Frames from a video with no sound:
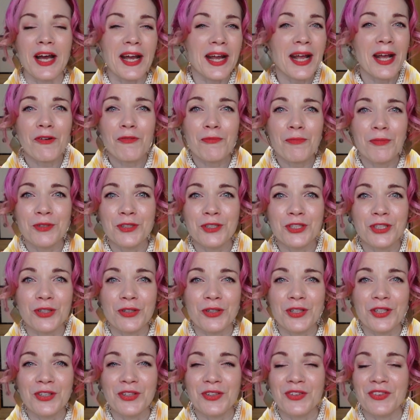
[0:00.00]
I have been
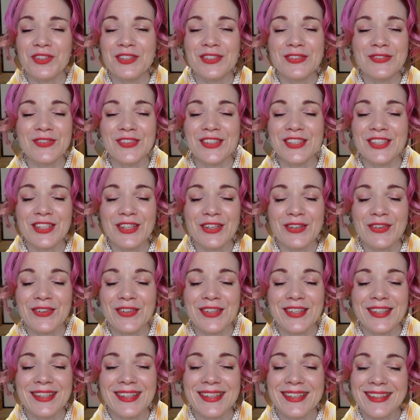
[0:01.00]
showing you in this
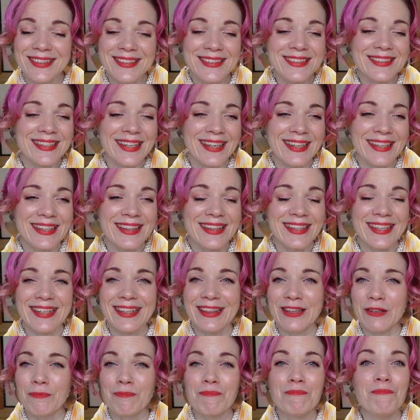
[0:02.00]
video is, I
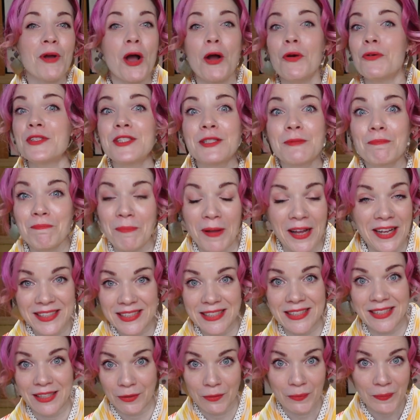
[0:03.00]
think, the most
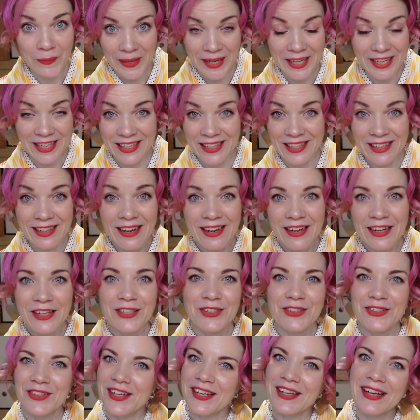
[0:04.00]
basic way
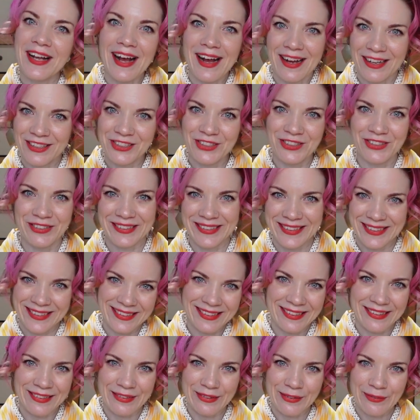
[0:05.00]
you can actually
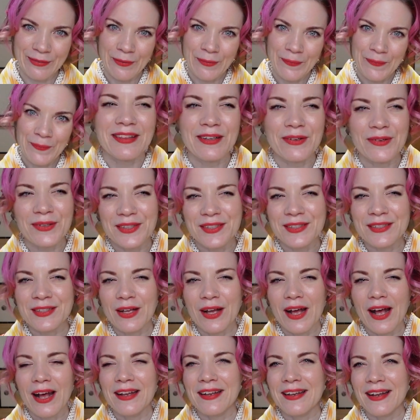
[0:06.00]
go. There is
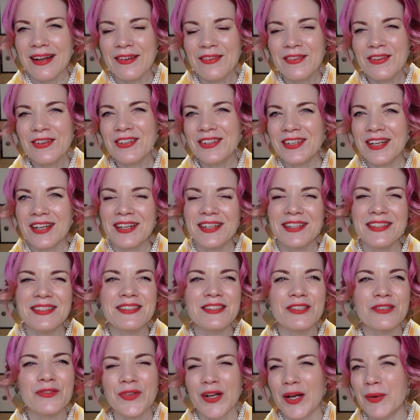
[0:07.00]
another nice
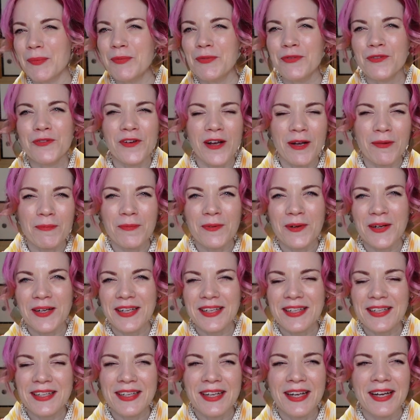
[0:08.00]
scrap
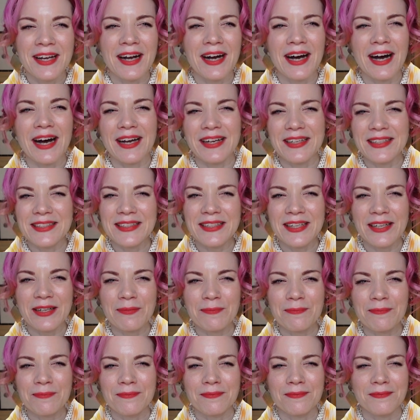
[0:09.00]
fabric
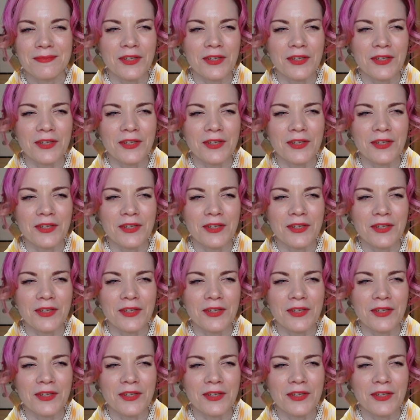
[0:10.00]
item,